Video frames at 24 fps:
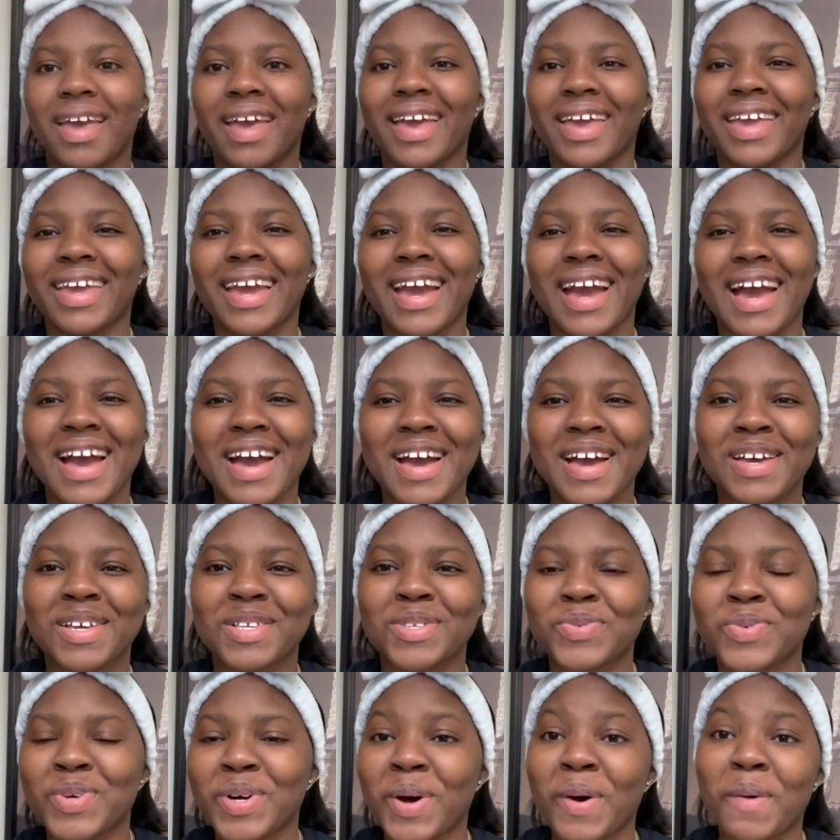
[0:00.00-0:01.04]
Hey guys,
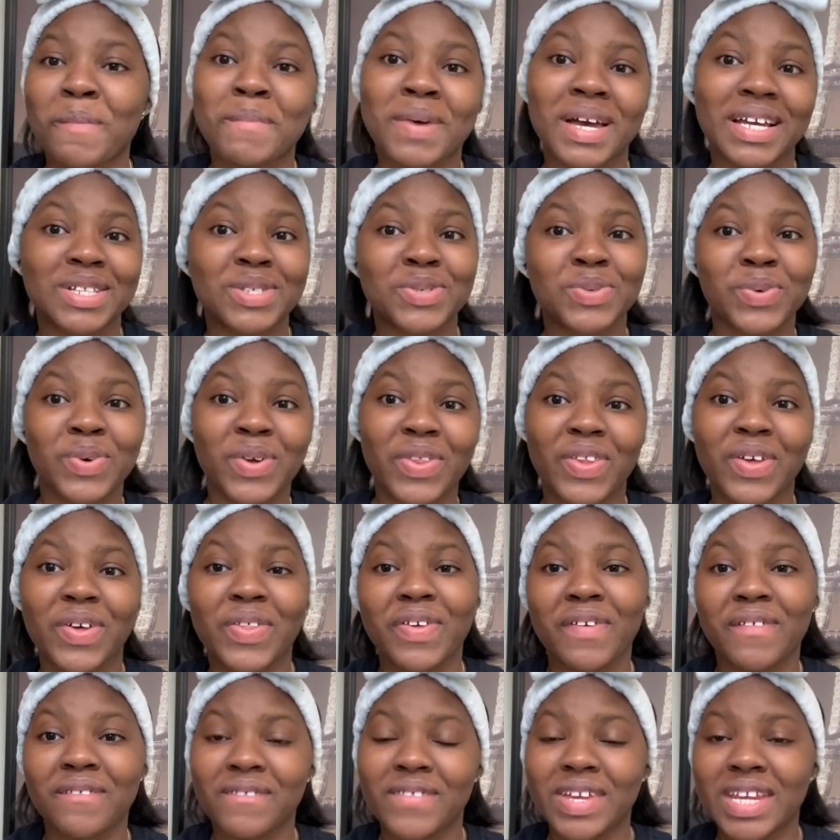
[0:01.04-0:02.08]
welcome back to
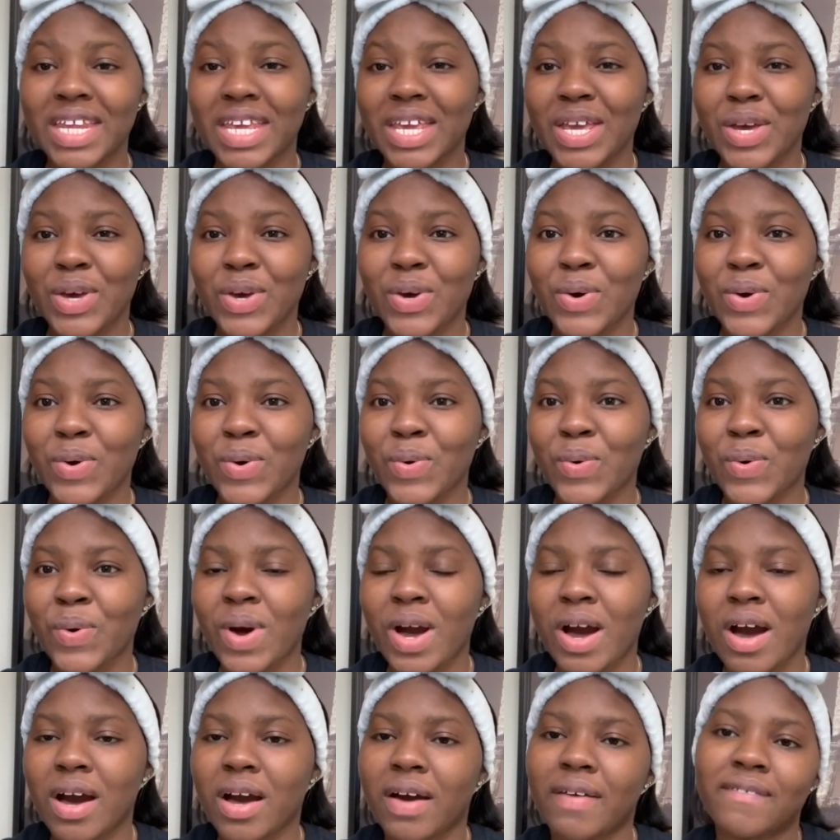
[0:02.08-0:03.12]
another video
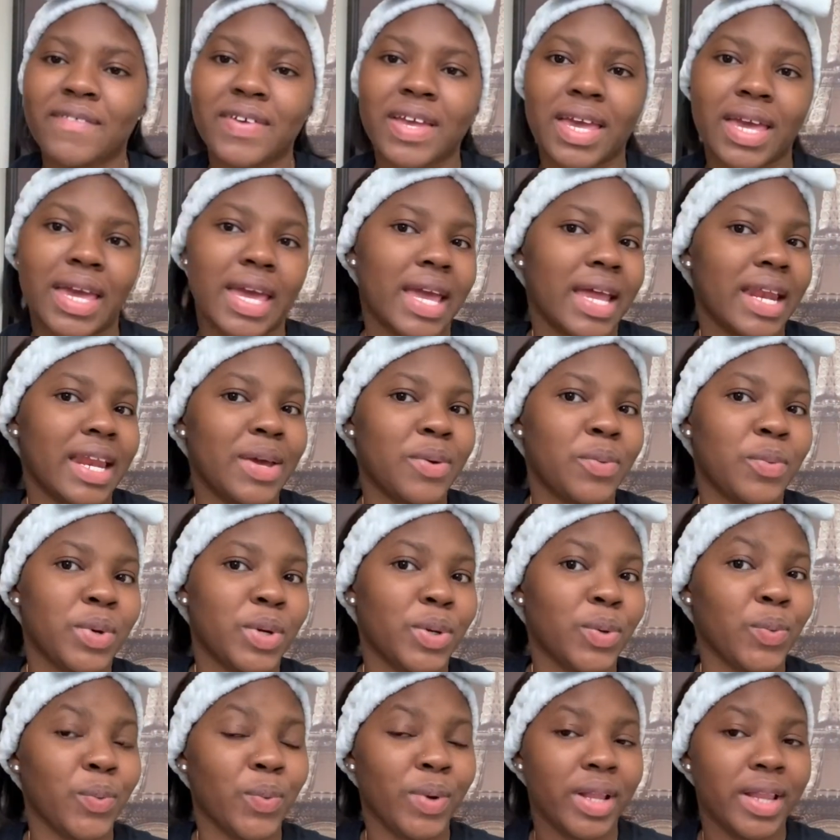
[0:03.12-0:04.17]
of Kicking It with
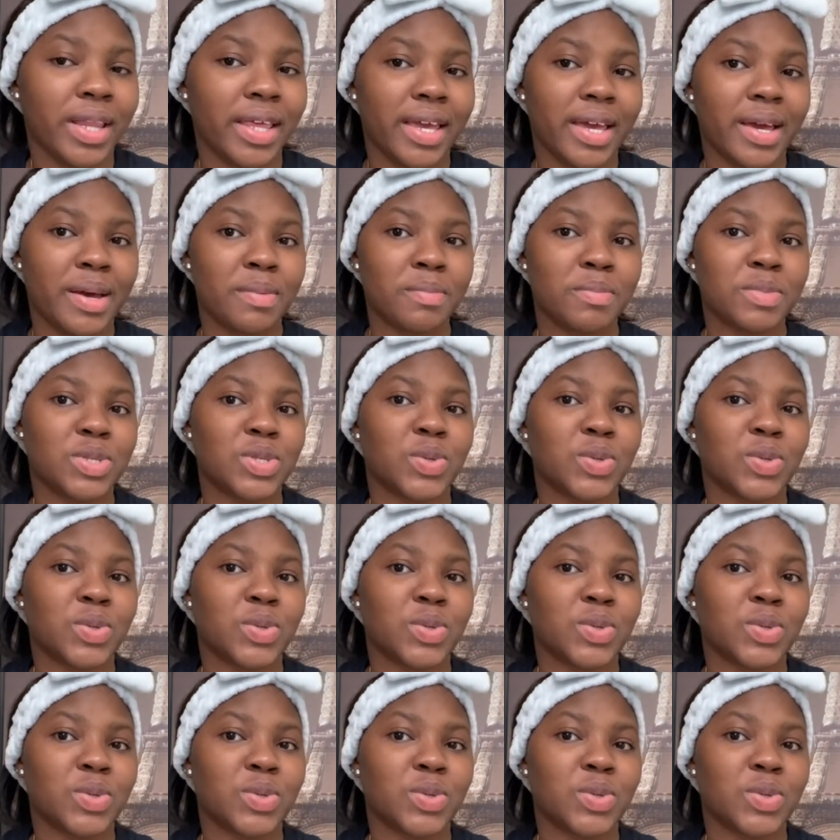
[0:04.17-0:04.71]
Williams.